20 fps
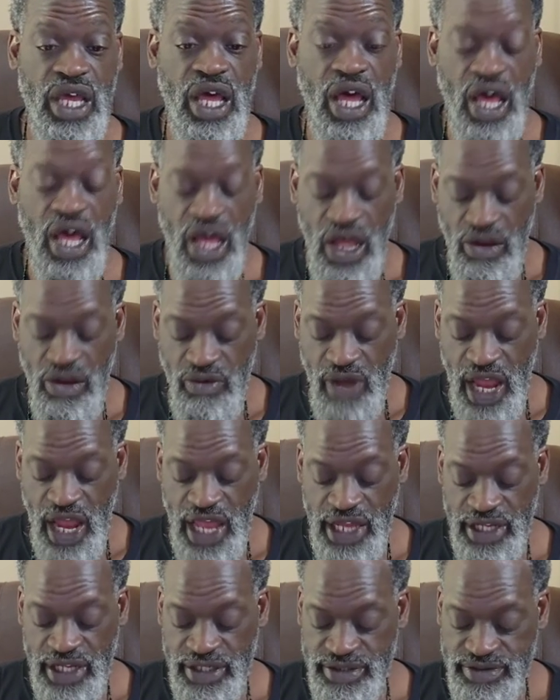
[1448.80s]
All right.
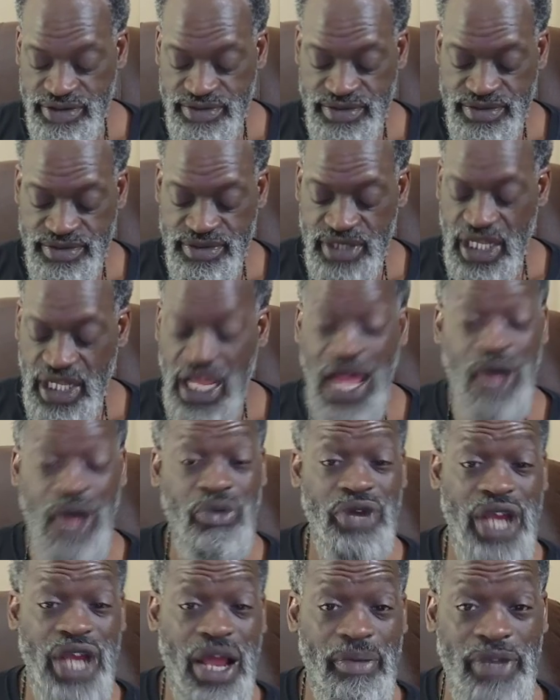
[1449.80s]
I
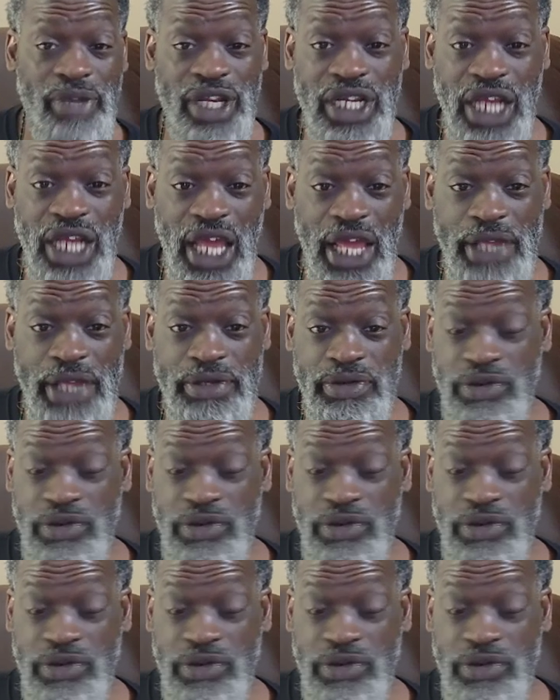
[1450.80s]
wonder how many names